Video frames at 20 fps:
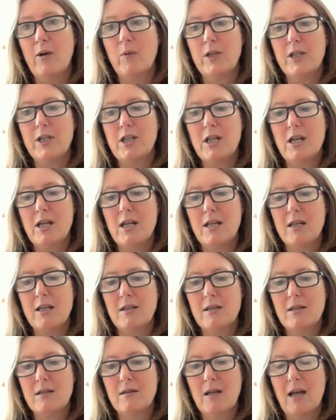which
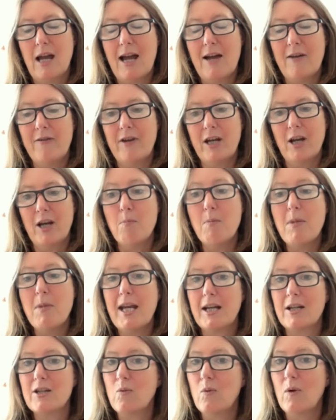is having a
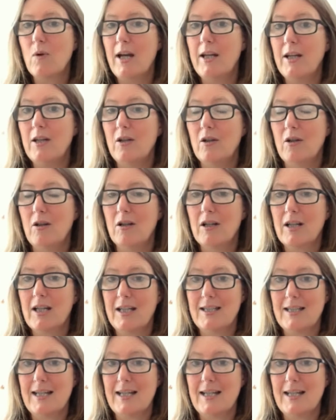mix where you're looking